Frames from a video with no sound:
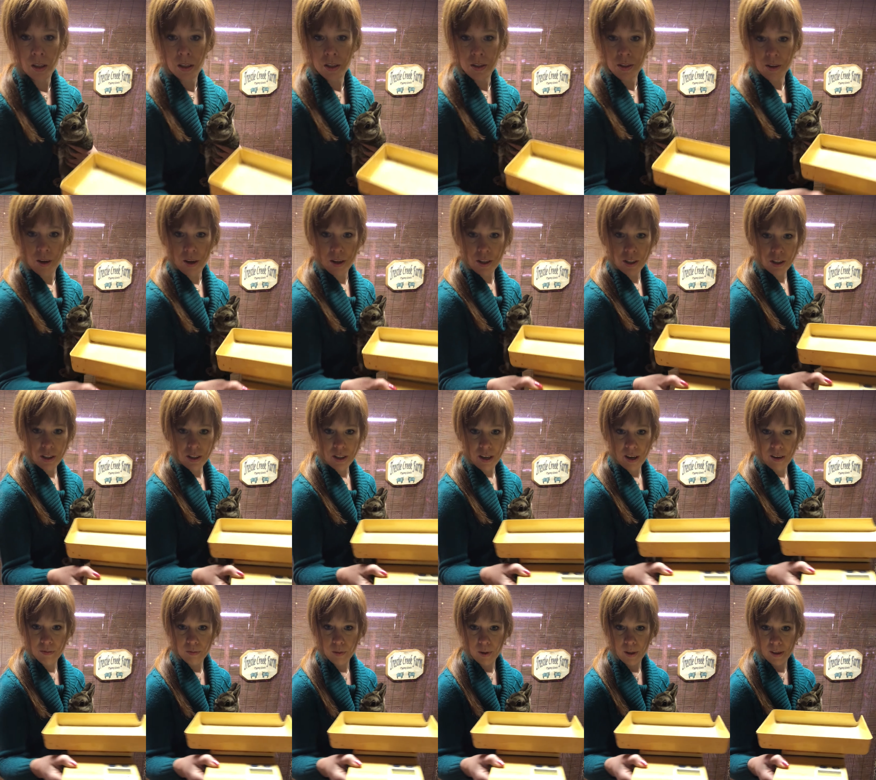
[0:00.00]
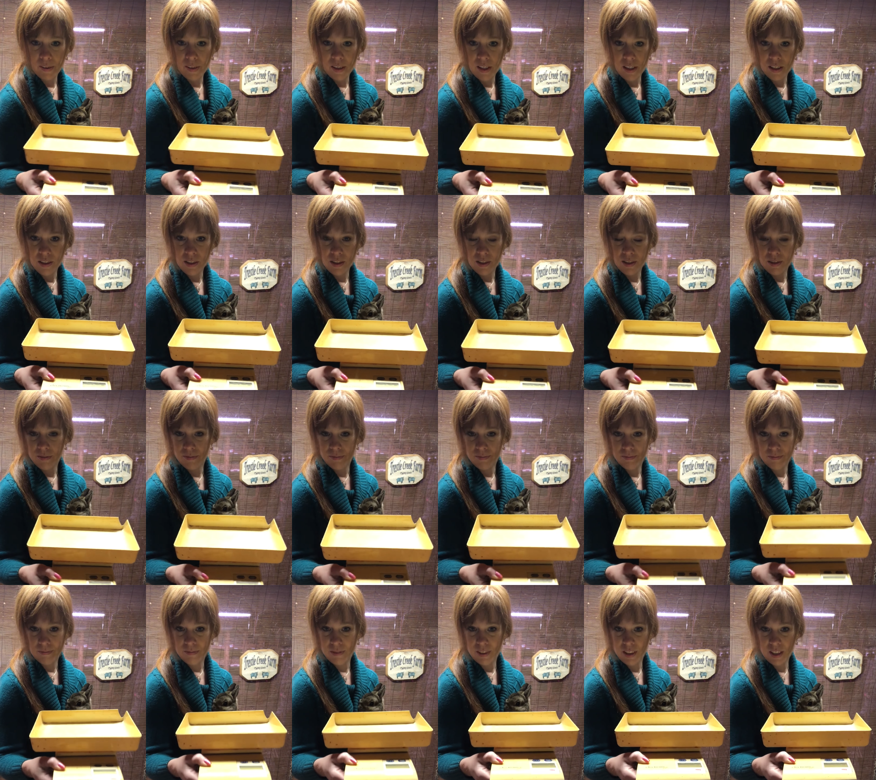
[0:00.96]
So I just have one of these
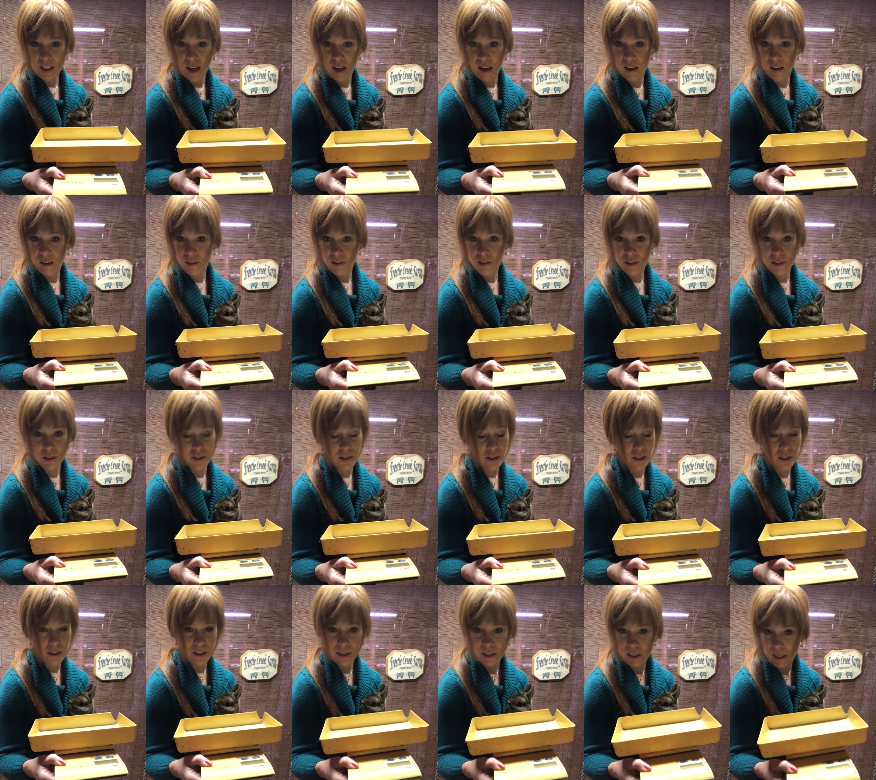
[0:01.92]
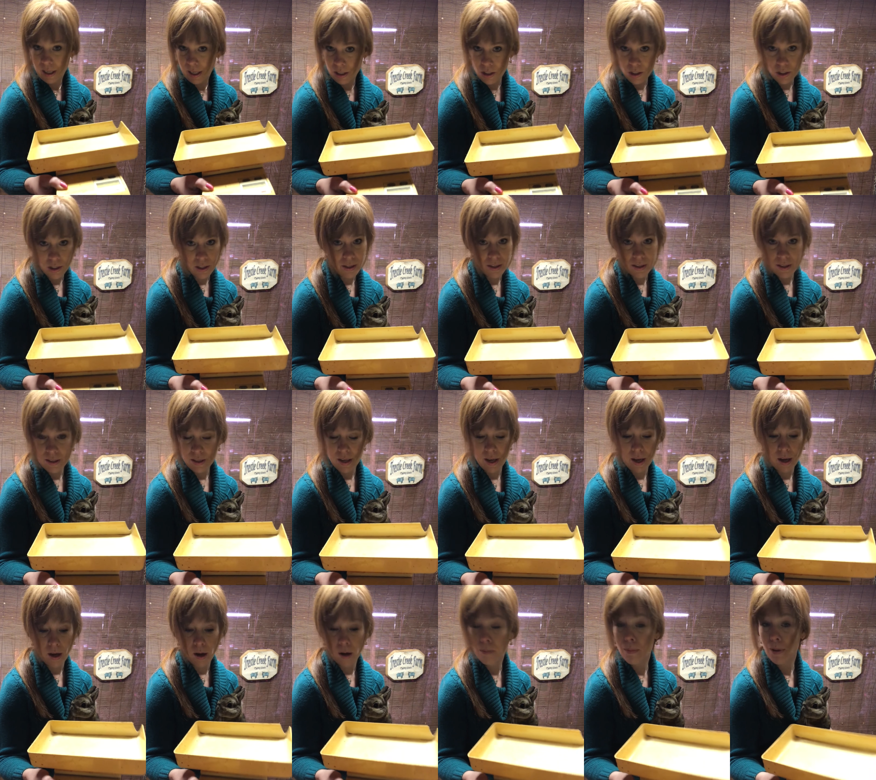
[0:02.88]
scales. It's just a kitchen
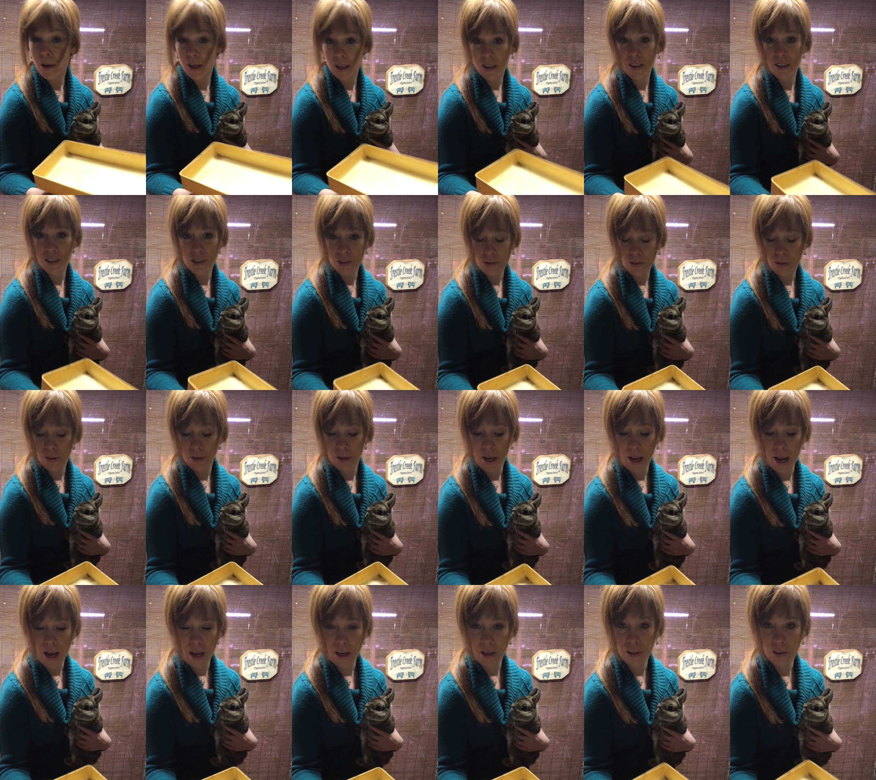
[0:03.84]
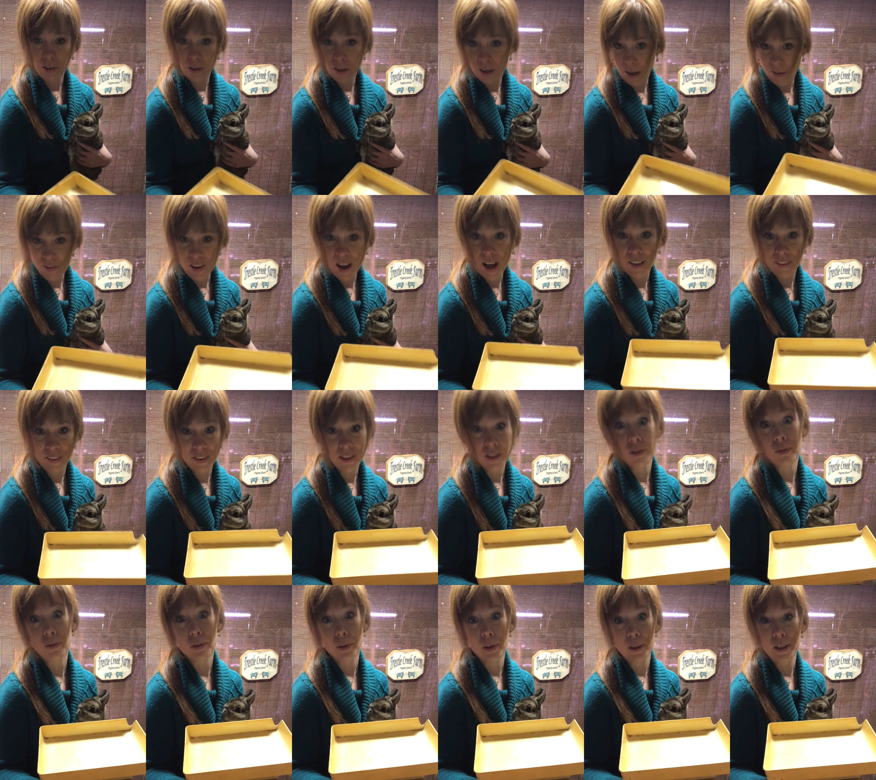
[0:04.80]
scale, but it is really accurate. I've had
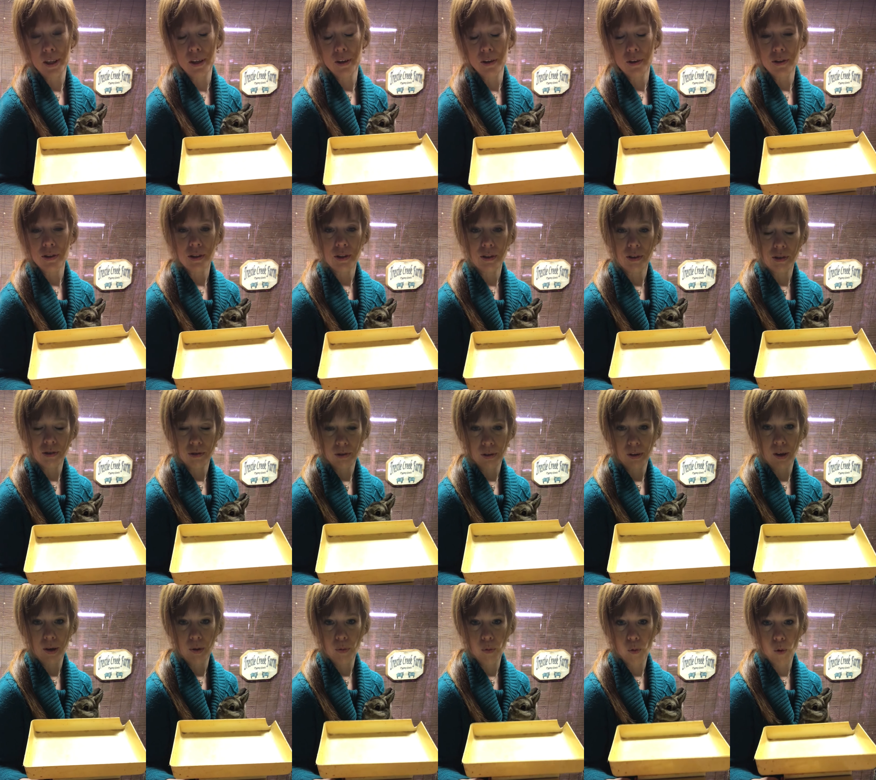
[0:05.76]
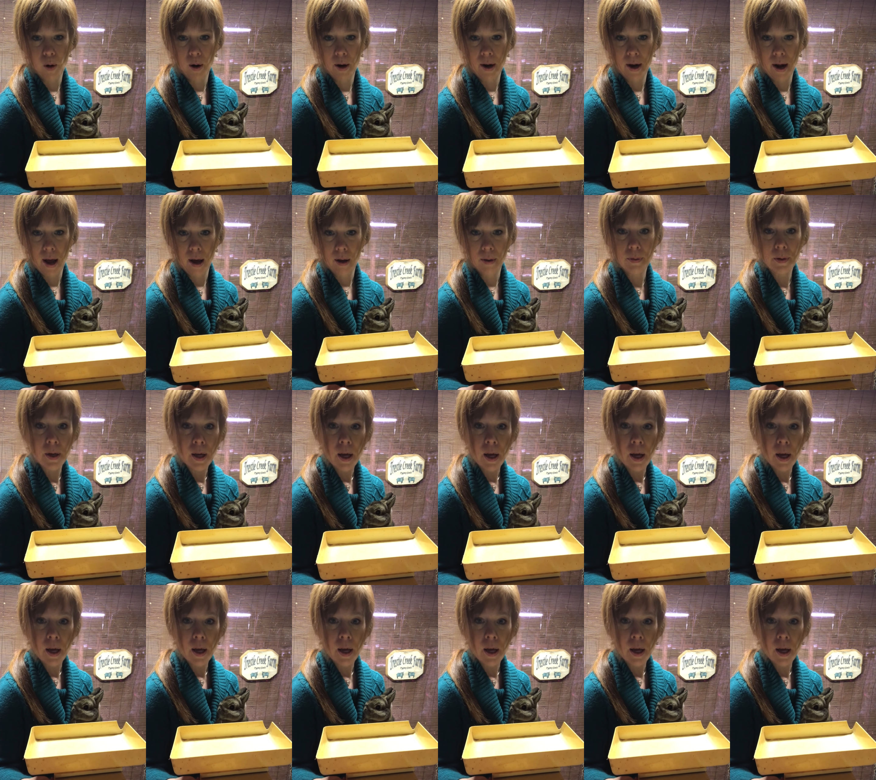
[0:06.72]
this for years, so it's really worn out,